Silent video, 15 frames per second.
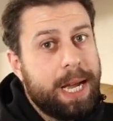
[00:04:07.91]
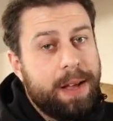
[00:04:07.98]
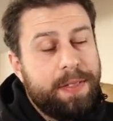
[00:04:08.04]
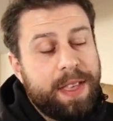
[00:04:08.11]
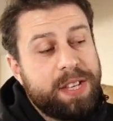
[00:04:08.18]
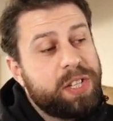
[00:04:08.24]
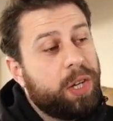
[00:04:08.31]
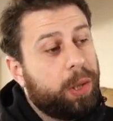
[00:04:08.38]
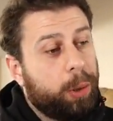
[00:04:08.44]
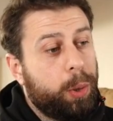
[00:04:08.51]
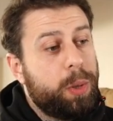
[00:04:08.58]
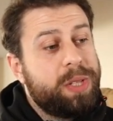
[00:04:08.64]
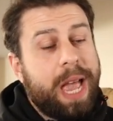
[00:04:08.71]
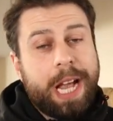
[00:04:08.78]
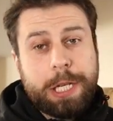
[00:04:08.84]
This
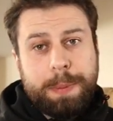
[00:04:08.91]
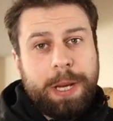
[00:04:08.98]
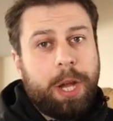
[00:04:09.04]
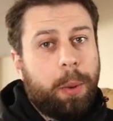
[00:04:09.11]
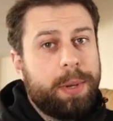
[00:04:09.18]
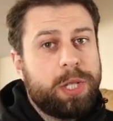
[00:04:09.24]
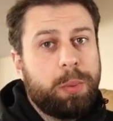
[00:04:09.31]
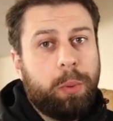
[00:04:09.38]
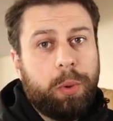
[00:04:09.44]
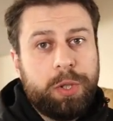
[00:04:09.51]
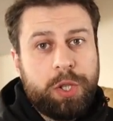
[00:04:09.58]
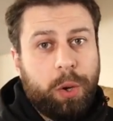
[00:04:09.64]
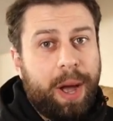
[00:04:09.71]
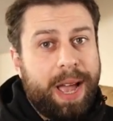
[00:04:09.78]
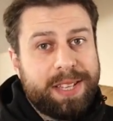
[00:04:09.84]
includes XP going towards
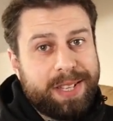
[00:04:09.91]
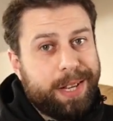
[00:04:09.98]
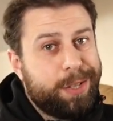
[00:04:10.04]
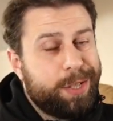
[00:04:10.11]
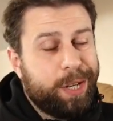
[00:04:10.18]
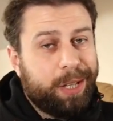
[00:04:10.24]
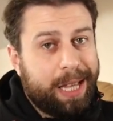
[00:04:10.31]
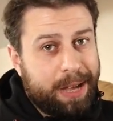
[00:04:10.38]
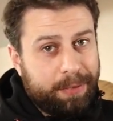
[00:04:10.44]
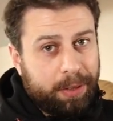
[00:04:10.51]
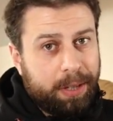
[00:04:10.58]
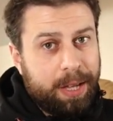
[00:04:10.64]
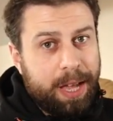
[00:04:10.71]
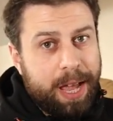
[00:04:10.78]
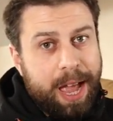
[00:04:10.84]
your SHD
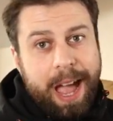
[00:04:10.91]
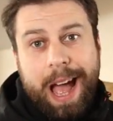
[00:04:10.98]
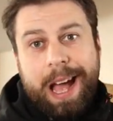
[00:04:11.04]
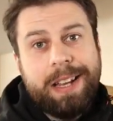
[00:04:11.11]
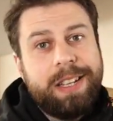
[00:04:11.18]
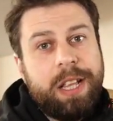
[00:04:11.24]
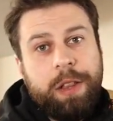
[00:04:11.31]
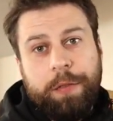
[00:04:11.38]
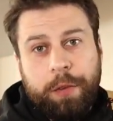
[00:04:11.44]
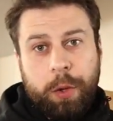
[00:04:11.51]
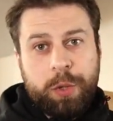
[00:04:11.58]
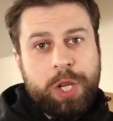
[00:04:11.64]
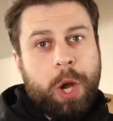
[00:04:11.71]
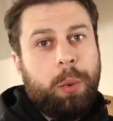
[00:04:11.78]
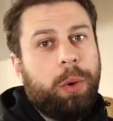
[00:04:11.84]
level, and in the
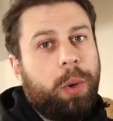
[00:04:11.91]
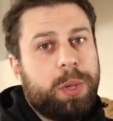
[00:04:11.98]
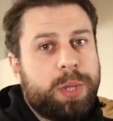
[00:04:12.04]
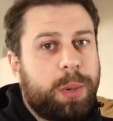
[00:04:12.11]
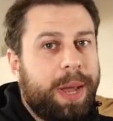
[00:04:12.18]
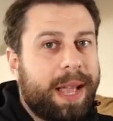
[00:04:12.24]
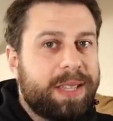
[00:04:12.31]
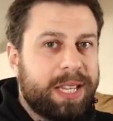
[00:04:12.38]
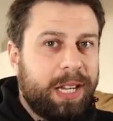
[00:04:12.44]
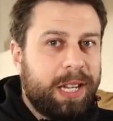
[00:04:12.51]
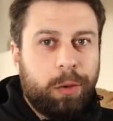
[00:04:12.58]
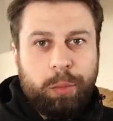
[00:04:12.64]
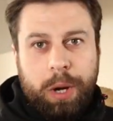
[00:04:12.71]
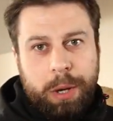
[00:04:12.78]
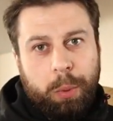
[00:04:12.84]
future we're also getting
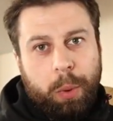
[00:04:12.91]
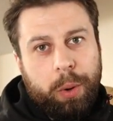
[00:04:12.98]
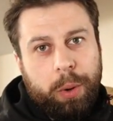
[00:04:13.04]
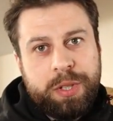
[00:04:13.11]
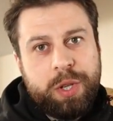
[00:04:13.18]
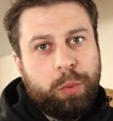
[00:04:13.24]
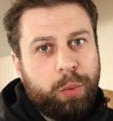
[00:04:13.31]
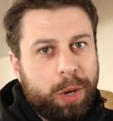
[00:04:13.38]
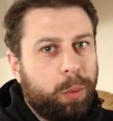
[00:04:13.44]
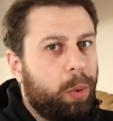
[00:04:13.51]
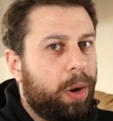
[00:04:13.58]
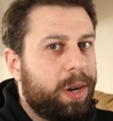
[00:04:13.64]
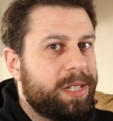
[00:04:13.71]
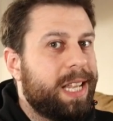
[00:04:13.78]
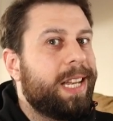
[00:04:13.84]
rewards
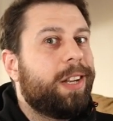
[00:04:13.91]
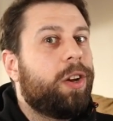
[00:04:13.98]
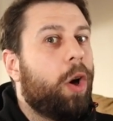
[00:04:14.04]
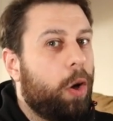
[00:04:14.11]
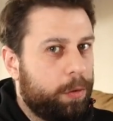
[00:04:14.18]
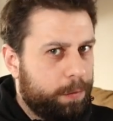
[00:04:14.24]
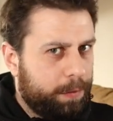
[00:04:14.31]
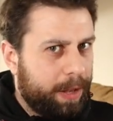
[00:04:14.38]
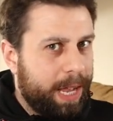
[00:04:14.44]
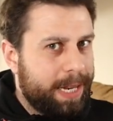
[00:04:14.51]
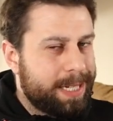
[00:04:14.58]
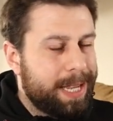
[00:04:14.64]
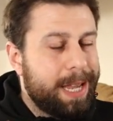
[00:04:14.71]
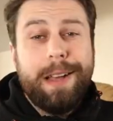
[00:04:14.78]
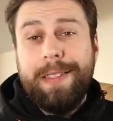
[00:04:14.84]
reworked in
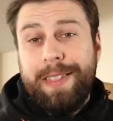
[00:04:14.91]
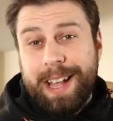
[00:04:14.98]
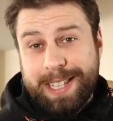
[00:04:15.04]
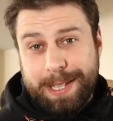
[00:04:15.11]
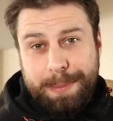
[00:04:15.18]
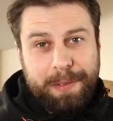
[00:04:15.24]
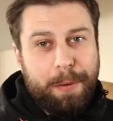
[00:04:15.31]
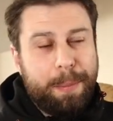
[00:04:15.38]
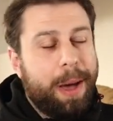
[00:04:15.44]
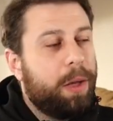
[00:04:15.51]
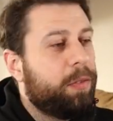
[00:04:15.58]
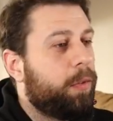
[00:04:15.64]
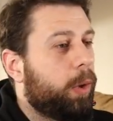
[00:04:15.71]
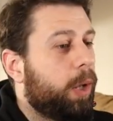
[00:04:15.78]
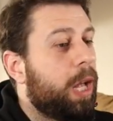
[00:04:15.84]
Conflict. That's a bit of a
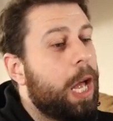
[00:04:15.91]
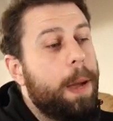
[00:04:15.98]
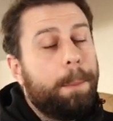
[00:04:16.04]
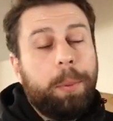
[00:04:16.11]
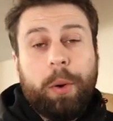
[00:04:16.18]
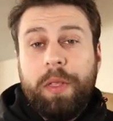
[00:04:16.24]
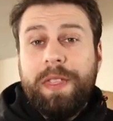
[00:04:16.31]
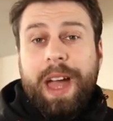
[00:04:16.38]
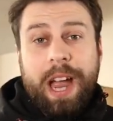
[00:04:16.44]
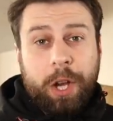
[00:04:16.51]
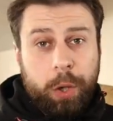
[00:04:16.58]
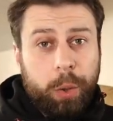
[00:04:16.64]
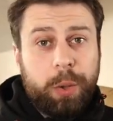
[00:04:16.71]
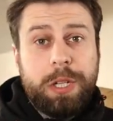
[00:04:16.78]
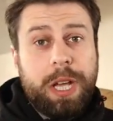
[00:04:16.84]
mouthful, but that
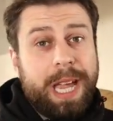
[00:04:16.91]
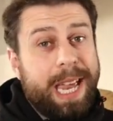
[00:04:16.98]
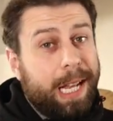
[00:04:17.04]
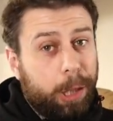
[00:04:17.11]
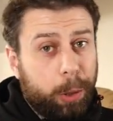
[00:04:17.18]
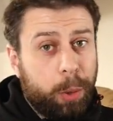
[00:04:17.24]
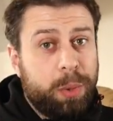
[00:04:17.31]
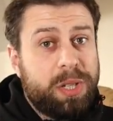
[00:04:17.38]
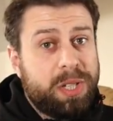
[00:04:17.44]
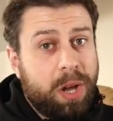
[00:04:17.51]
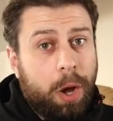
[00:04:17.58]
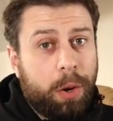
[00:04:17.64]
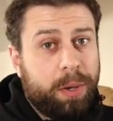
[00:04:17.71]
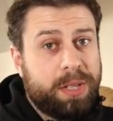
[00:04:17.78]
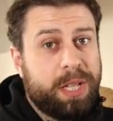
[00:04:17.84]
could include
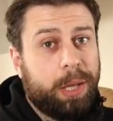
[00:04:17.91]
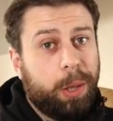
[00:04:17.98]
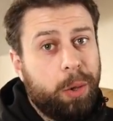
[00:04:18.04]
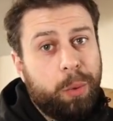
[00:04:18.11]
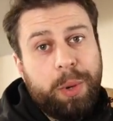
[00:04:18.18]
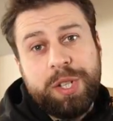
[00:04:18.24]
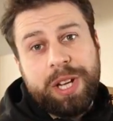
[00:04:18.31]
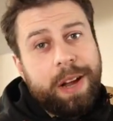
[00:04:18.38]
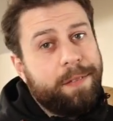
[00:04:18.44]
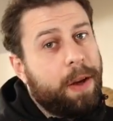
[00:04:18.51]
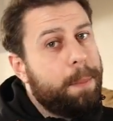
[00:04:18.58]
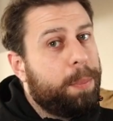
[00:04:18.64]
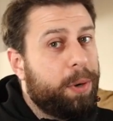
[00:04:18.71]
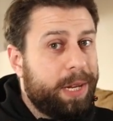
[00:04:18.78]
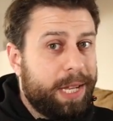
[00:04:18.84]
targeted loot, which I
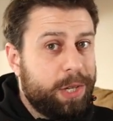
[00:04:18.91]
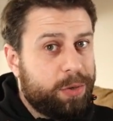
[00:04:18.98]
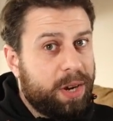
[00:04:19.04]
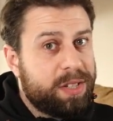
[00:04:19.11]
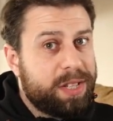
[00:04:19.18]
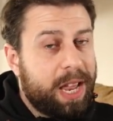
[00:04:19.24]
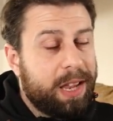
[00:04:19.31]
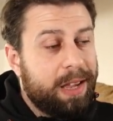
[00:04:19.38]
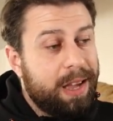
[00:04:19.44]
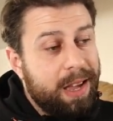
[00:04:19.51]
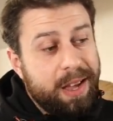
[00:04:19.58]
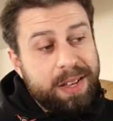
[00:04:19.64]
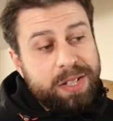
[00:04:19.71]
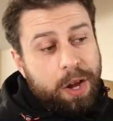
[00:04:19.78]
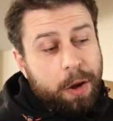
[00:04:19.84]
find pretty interesting.
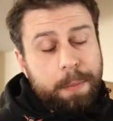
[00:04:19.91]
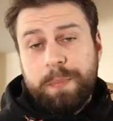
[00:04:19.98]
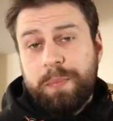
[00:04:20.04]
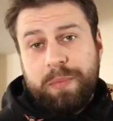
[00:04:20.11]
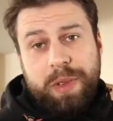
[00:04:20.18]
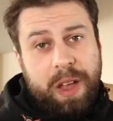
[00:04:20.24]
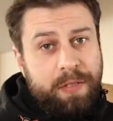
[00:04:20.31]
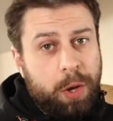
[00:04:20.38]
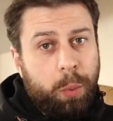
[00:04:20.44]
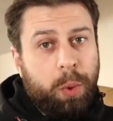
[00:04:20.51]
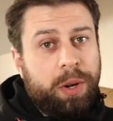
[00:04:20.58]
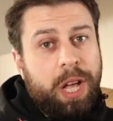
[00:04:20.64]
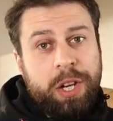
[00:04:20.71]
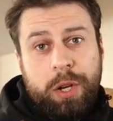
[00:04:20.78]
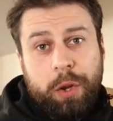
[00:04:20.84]
So, if you
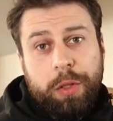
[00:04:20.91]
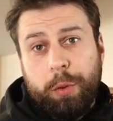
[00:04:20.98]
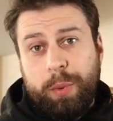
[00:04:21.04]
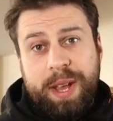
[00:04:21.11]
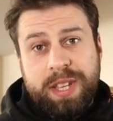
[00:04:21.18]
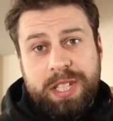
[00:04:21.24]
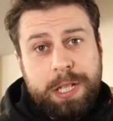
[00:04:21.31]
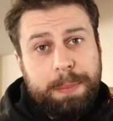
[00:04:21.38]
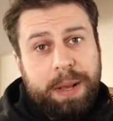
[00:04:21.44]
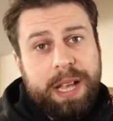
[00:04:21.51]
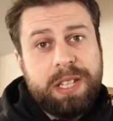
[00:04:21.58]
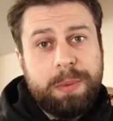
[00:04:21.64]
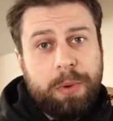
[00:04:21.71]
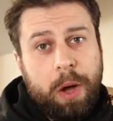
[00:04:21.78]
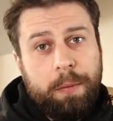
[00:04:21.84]
want another reason to play
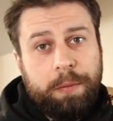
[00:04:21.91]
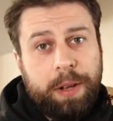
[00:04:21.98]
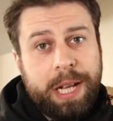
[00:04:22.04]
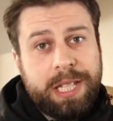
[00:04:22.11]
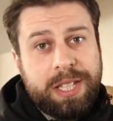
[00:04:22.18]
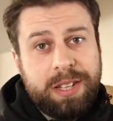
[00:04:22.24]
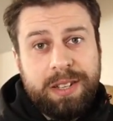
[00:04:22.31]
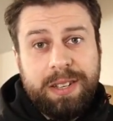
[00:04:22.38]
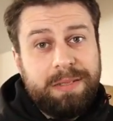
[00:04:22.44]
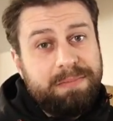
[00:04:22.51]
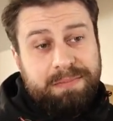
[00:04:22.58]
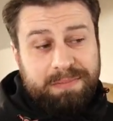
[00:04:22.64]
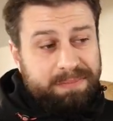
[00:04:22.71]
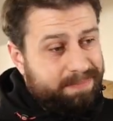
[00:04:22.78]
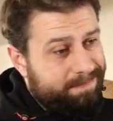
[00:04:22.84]
some Conflict,
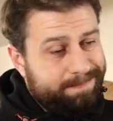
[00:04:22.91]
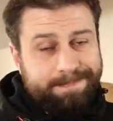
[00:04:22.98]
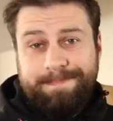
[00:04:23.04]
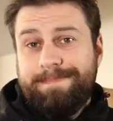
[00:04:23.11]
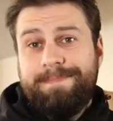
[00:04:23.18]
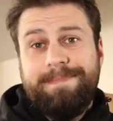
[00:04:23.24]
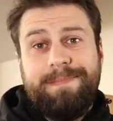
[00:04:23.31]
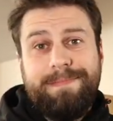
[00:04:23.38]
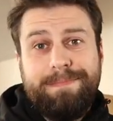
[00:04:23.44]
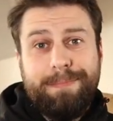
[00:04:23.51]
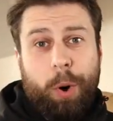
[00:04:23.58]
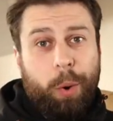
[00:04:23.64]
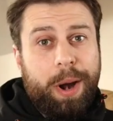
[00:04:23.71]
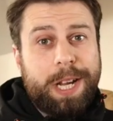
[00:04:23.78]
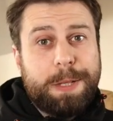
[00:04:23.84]

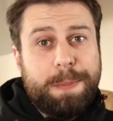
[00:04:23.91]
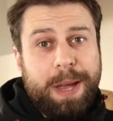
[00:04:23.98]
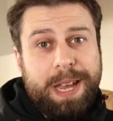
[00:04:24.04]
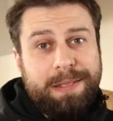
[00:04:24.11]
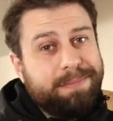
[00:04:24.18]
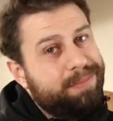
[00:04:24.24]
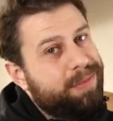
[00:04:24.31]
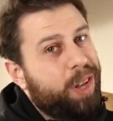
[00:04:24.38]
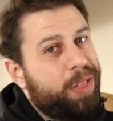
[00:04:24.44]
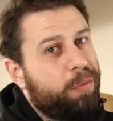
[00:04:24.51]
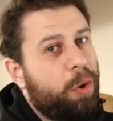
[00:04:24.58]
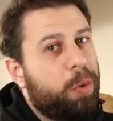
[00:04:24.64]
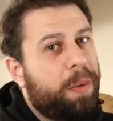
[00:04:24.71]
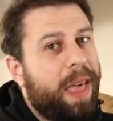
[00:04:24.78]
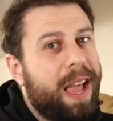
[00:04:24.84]
more XP, nothing
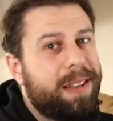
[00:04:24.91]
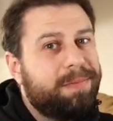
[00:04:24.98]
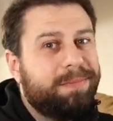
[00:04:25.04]
wrong with that.